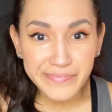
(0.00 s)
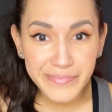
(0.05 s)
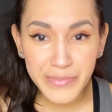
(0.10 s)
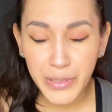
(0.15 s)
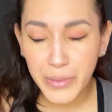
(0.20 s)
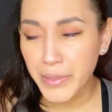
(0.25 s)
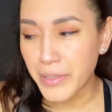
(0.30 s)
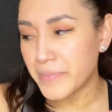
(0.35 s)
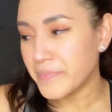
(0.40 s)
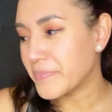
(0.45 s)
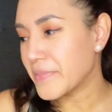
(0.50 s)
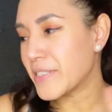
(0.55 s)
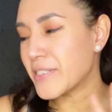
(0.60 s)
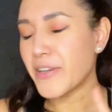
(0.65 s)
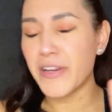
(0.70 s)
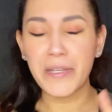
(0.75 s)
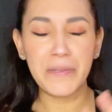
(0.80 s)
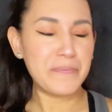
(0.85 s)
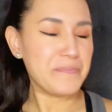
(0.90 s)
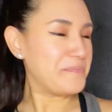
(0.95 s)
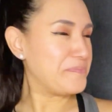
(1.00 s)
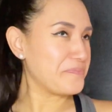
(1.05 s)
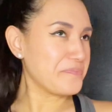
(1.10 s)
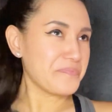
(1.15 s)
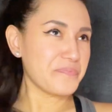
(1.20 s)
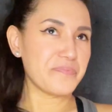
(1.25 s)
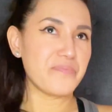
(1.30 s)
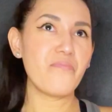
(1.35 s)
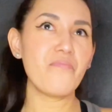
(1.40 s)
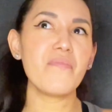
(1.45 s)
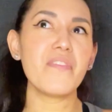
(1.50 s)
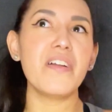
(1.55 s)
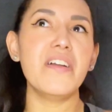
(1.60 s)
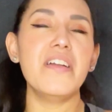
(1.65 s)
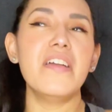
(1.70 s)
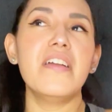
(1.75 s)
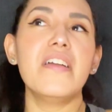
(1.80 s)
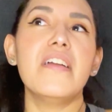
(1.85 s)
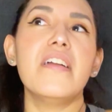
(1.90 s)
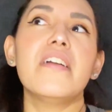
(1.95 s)
Oh well, sorry.
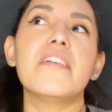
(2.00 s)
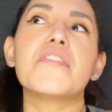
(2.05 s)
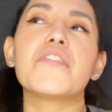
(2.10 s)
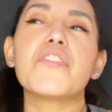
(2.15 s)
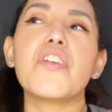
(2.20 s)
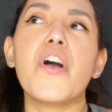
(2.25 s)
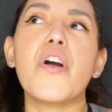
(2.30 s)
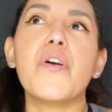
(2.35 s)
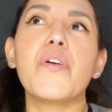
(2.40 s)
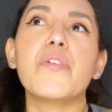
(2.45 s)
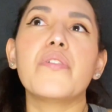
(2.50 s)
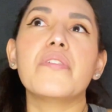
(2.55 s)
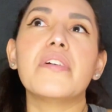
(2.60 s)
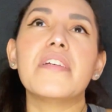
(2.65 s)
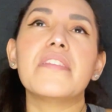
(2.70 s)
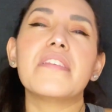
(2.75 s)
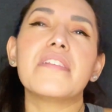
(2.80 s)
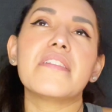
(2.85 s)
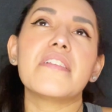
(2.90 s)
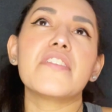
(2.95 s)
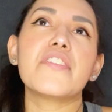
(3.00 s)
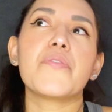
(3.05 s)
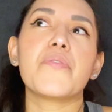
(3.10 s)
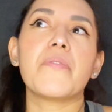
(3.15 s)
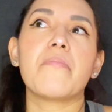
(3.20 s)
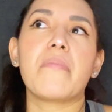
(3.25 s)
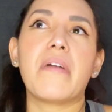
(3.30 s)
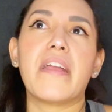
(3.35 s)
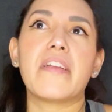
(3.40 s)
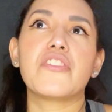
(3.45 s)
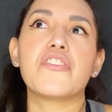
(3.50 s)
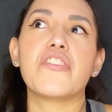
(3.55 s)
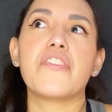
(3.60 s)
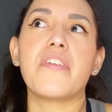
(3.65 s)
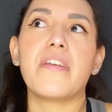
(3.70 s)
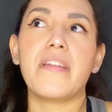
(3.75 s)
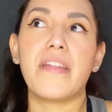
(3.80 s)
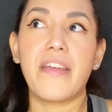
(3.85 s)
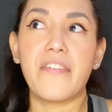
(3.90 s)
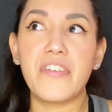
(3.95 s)
So this is a reminder
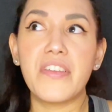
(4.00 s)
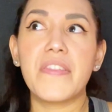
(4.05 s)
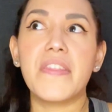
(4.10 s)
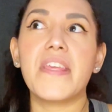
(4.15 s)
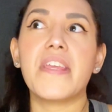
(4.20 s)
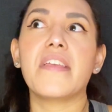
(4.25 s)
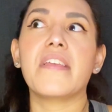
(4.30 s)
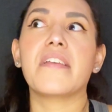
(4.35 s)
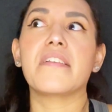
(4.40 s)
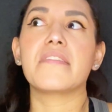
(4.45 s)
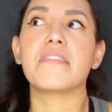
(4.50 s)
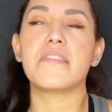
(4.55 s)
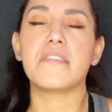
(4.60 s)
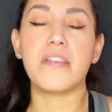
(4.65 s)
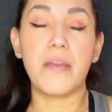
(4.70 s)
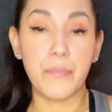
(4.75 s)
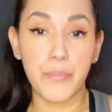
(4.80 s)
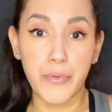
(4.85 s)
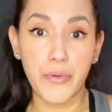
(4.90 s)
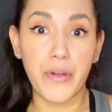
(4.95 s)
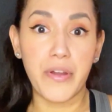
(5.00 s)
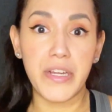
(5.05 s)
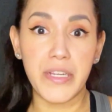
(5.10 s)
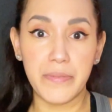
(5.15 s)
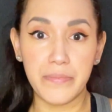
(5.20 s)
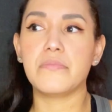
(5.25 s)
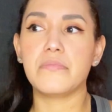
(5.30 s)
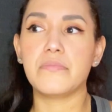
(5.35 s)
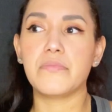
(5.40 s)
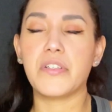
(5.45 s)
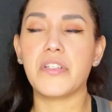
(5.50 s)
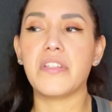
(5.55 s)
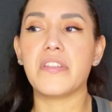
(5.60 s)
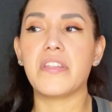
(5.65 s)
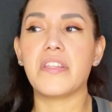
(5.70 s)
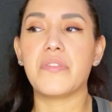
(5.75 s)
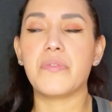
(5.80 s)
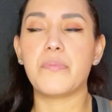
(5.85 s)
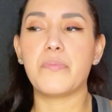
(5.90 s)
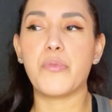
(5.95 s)
that everything is temporary. One of
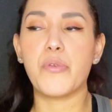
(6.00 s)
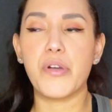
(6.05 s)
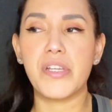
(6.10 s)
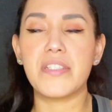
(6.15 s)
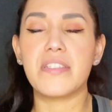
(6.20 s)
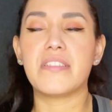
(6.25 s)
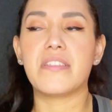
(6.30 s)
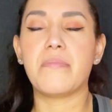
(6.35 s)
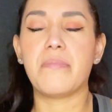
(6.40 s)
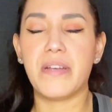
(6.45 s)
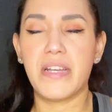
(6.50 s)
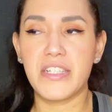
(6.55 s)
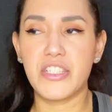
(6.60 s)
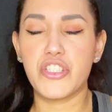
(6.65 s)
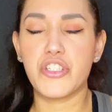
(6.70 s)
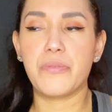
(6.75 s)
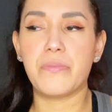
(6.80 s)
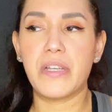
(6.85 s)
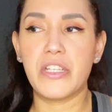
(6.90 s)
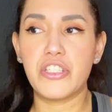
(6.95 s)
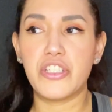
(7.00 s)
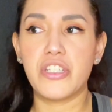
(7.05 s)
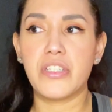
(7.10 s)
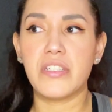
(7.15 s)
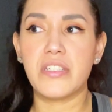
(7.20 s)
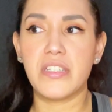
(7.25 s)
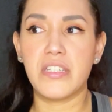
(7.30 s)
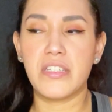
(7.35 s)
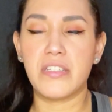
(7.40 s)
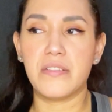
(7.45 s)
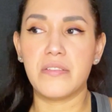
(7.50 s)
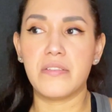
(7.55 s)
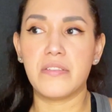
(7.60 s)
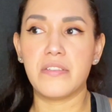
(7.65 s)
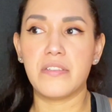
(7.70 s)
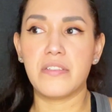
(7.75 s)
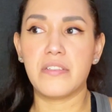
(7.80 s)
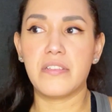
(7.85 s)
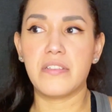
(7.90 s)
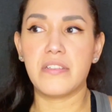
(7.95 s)
the points the pastor mentioned in
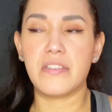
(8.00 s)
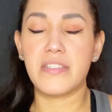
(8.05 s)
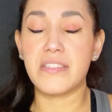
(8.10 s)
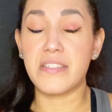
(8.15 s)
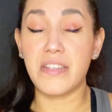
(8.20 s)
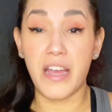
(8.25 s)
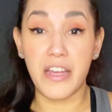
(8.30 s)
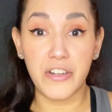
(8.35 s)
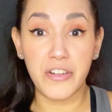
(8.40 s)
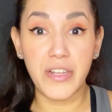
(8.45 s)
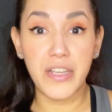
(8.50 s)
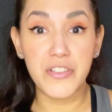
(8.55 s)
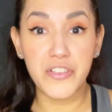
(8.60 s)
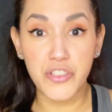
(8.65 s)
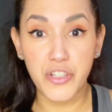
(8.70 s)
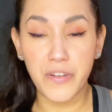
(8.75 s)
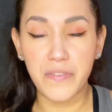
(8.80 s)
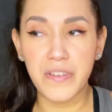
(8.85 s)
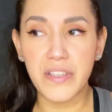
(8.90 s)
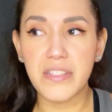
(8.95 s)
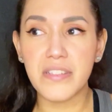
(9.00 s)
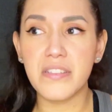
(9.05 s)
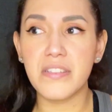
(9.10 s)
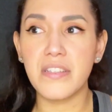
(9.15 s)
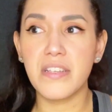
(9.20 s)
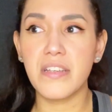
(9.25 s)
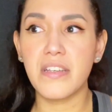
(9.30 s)
Saturday service,